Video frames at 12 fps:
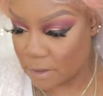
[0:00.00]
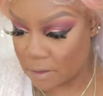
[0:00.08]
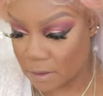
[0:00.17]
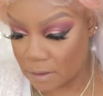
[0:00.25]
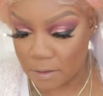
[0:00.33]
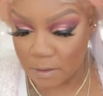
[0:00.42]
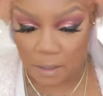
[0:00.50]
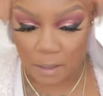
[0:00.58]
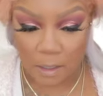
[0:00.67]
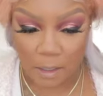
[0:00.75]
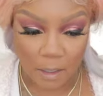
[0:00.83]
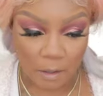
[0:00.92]

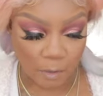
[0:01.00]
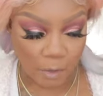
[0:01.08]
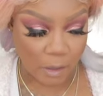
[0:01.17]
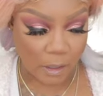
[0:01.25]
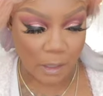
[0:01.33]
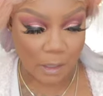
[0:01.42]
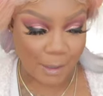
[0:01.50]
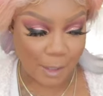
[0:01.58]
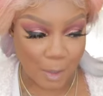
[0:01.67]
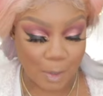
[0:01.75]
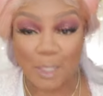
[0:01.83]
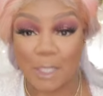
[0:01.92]
And if you're Canadian,
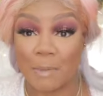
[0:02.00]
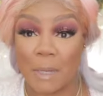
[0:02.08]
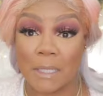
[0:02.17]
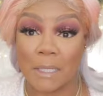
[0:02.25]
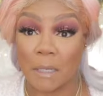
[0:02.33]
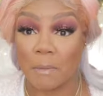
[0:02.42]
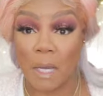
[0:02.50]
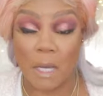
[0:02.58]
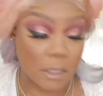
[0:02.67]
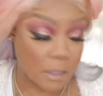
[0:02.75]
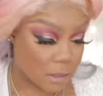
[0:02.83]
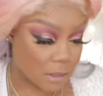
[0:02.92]
you know, Specs are the
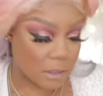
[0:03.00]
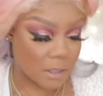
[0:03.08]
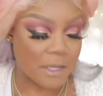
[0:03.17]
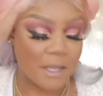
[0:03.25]
boss.